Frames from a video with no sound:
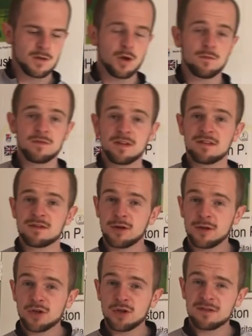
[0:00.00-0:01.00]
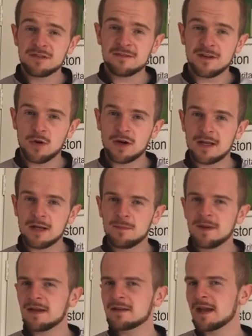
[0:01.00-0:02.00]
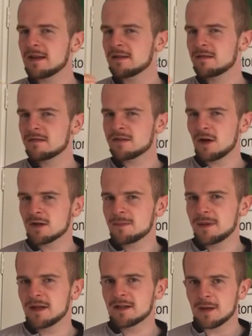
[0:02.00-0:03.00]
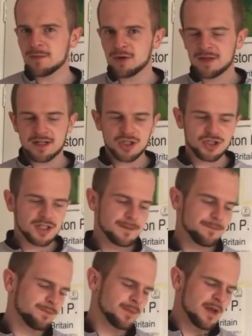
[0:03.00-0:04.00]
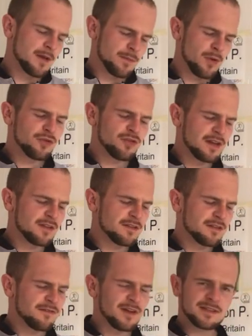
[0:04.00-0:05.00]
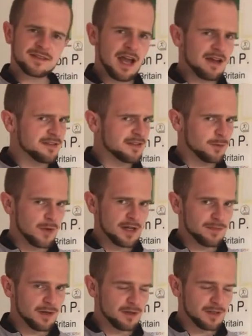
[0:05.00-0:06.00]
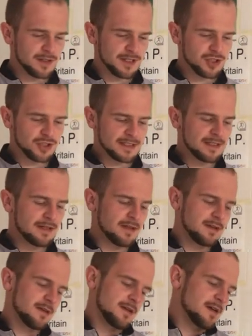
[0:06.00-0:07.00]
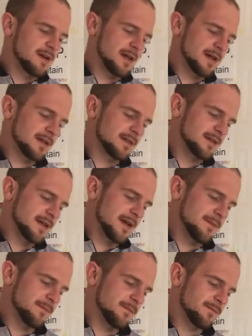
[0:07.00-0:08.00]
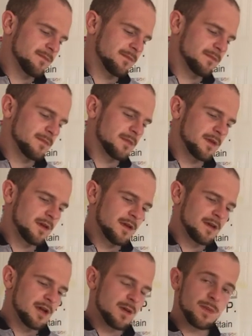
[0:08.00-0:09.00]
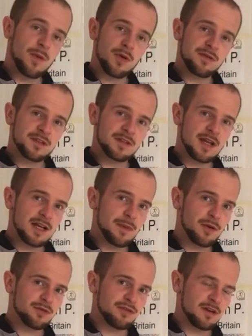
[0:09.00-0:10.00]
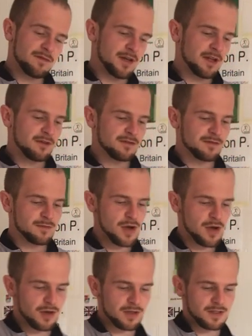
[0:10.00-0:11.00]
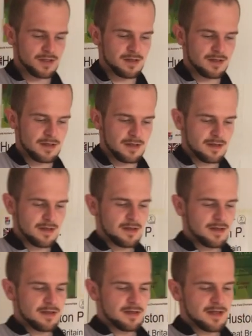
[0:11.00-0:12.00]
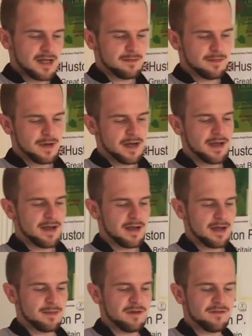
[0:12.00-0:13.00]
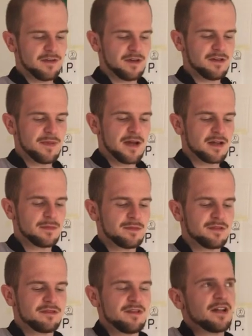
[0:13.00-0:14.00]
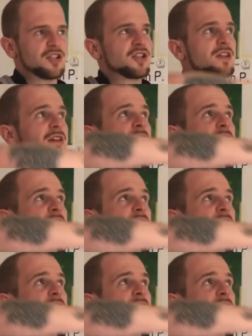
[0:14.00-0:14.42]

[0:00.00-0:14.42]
Hopefully this has got your juices flowing a little bit, starting to build up your conditioning. Bow training is a fantastic way to build conditioning, and yeah, I'll be posting daily bow training videos from now on, getting my fitness back up to scratch.